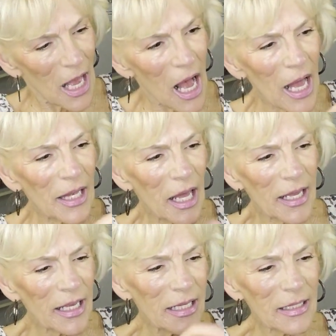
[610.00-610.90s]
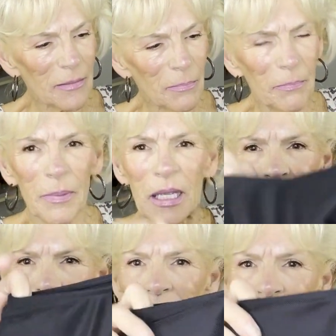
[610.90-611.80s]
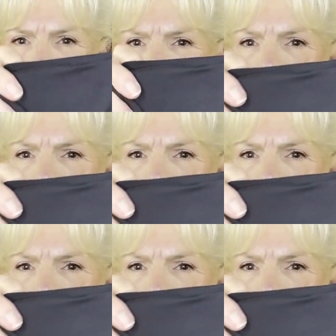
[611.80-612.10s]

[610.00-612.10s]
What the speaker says: I like it because it